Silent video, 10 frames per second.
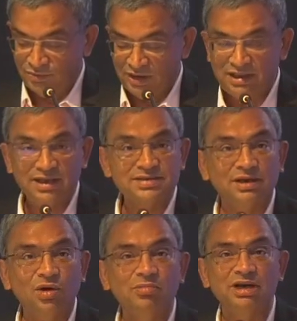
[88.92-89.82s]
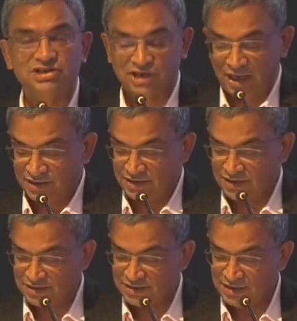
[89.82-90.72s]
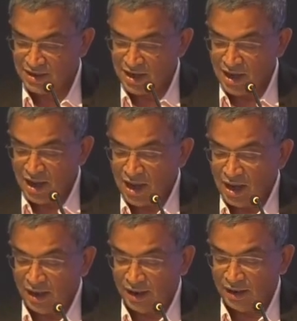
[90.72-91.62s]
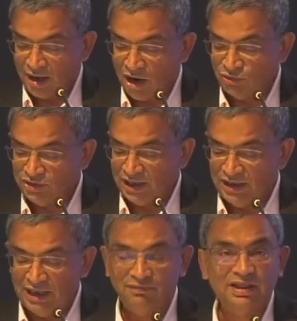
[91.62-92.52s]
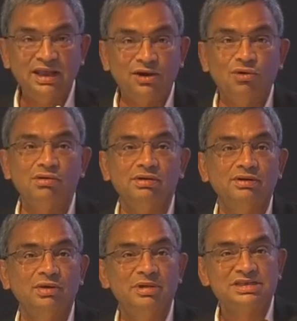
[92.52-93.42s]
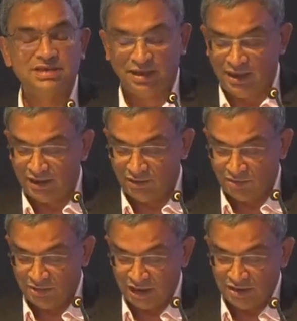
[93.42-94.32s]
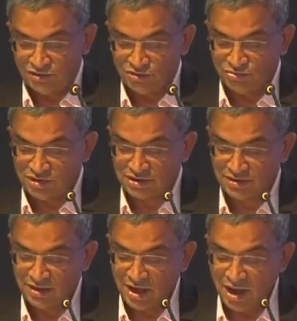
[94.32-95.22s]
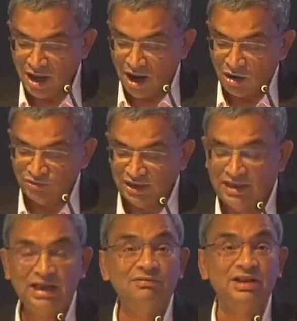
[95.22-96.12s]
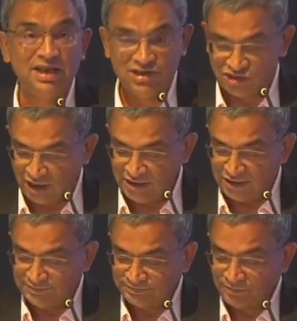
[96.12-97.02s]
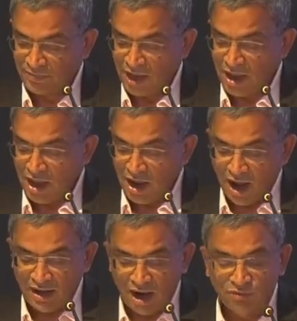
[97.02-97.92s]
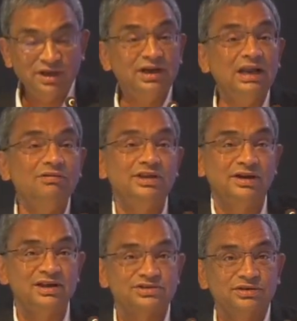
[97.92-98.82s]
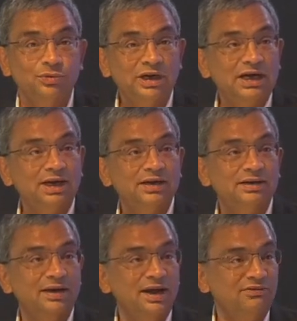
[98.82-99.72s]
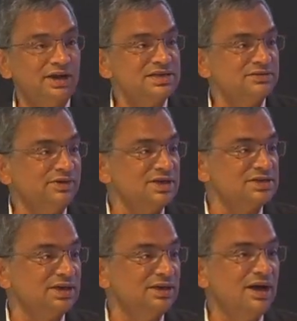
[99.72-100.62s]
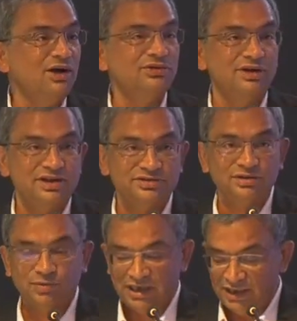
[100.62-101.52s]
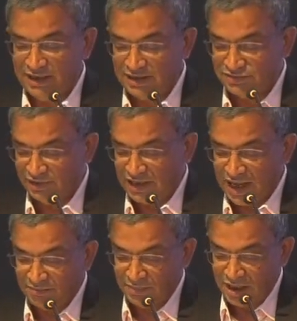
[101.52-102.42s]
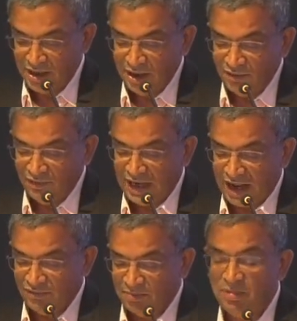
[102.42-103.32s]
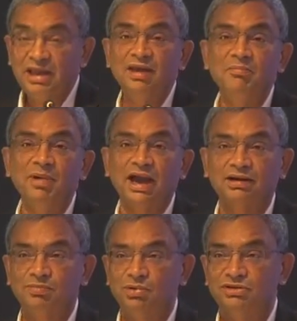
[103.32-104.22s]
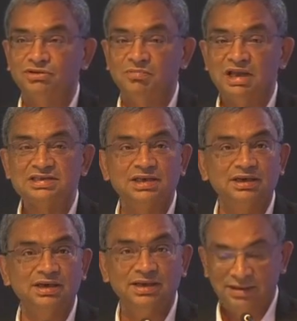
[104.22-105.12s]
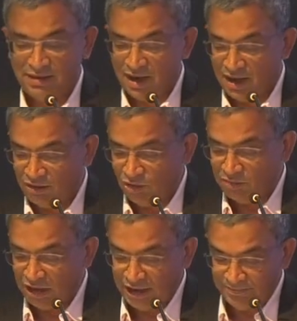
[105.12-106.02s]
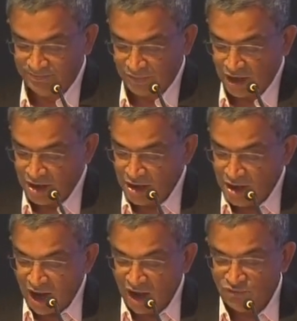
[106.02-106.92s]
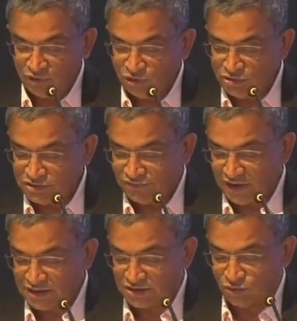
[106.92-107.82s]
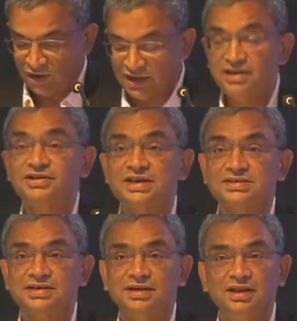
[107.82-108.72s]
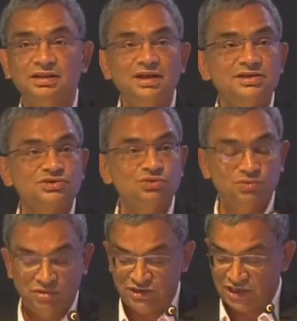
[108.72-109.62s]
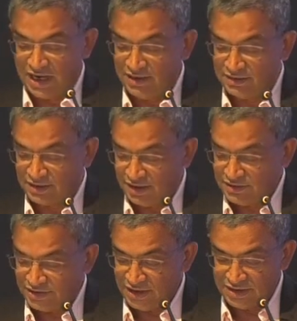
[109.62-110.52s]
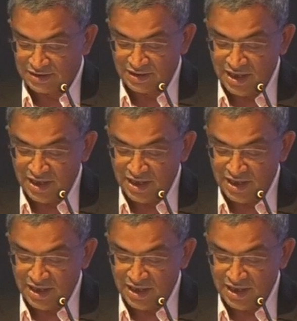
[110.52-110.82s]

with these global challenges, how they deal with their own domestic economic issues, how they deal with each other, and how they deal with the rest of the world, and vice versa, how the rest of the world deals with them, will have a big impact both domestically and globally. And for those of us who are interested in these 2 giant countries